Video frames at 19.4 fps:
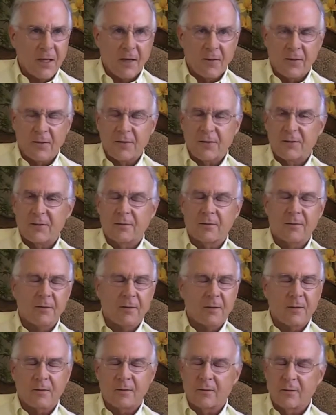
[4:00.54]
counties,
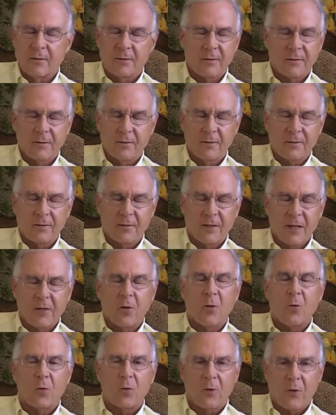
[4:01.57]
and
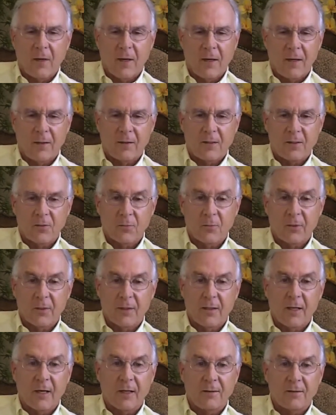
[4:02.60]
that whole crowd has
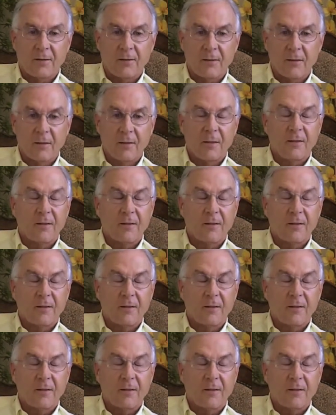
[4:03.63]
really gotten